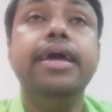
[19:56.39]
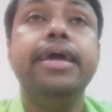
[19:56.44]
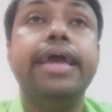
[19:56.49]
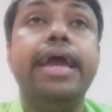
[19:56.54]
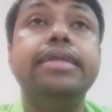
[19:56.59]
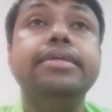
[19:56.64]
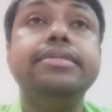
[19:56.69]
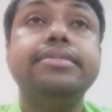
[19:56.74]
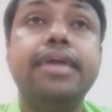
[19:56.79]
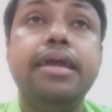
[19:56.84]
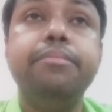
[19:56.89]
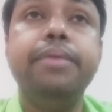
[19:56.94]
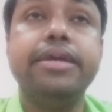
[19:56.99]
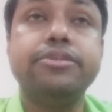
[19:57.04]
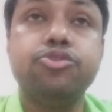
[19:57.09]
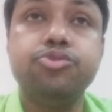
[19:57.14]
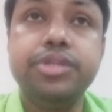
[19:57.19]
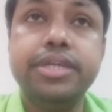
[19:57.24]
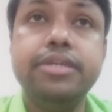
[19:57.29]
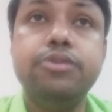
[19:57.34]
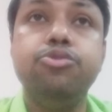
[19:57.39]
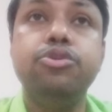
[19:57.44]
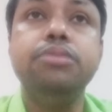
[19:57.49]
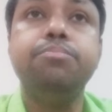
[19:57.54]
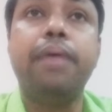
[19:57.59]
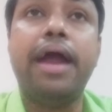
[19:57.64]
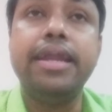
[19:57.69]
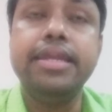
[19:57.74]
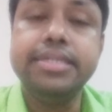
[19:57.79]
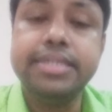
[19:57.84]
and it can be associated with
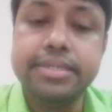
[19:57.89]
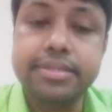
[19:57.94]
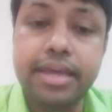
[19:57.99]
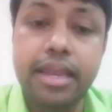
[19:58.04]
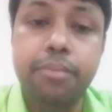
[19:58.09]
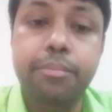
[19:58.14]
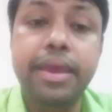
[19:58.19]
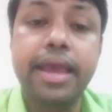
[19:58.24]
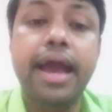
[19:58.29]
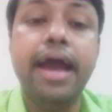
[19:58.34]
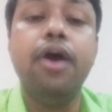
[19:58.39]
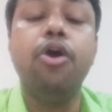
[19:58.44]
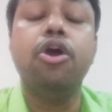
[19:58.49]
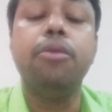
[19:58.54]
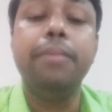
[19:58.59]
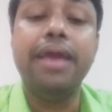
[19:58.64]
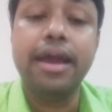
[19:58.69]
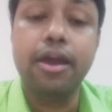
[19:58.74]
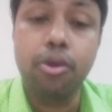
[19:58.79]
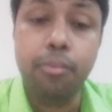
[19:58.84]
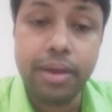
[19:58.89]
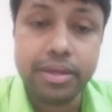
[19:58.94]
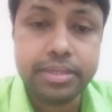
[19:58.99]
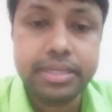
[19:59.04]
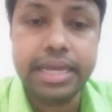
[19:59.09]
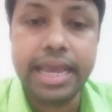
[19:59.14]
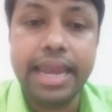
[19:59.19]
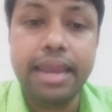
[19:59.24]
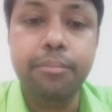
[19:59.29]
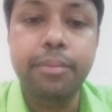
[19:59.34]
pernicious anemia or
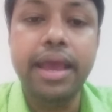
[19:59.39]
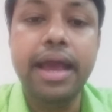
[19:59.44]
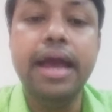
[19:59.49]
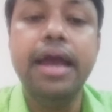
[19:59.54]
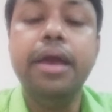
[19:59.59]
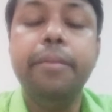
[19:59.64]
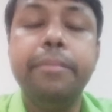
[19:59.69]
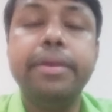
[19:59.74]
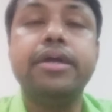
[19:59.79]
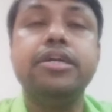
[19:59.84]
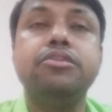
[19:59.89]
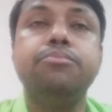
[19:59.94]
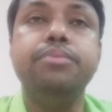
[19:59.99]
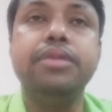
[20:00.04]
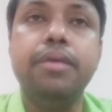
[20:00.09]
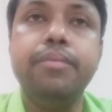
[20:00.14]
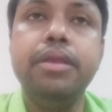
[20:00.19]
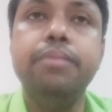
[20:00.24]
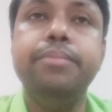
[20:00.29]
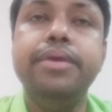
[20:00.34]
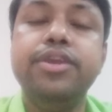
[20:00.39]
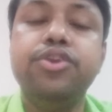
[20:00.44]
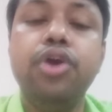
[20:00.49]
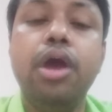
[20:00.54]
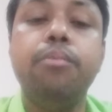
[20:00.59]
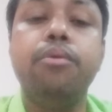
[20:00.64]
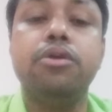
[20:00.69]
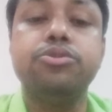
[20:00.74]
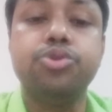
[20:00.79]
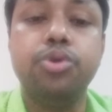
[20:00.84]
megaloblastic anemia, because vitamin
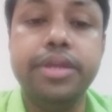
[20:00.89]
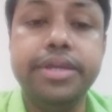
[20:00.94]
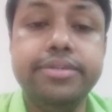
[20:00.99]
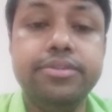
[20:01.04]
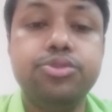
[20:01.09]
B12 also leads